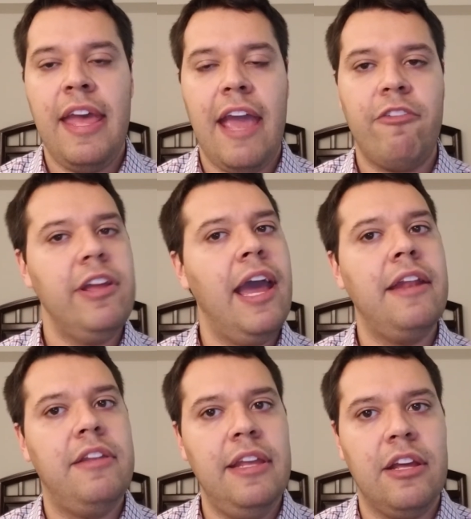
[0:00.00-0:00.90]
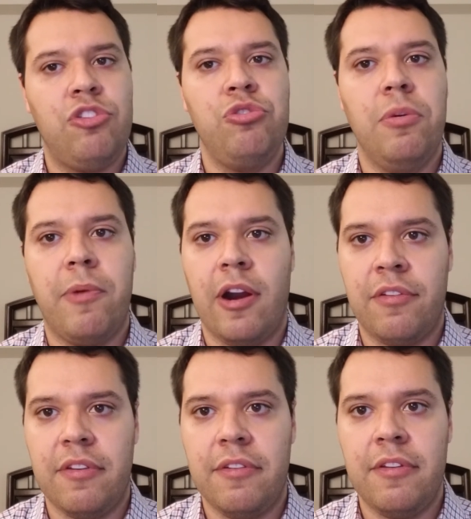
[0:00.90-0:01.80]
Every idea to a
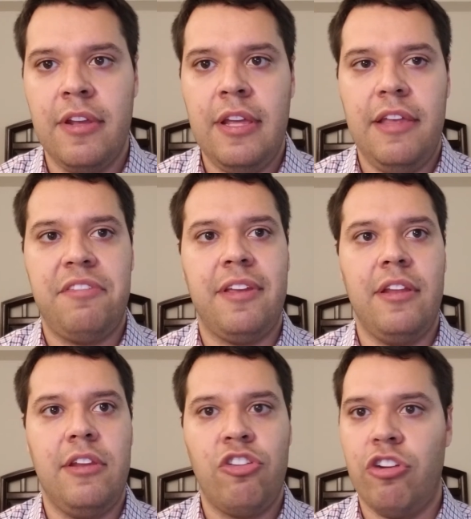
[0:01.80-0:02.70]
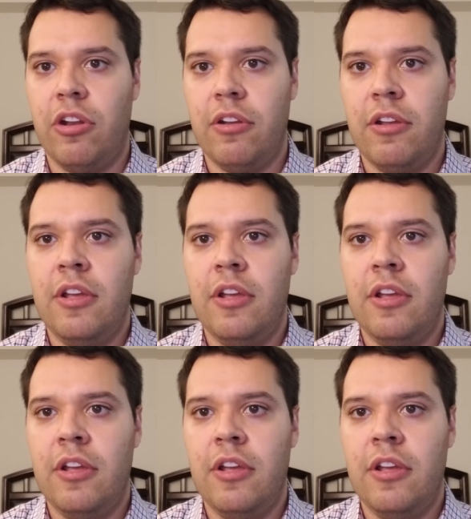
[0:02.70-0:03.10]
Marxist is conditioned.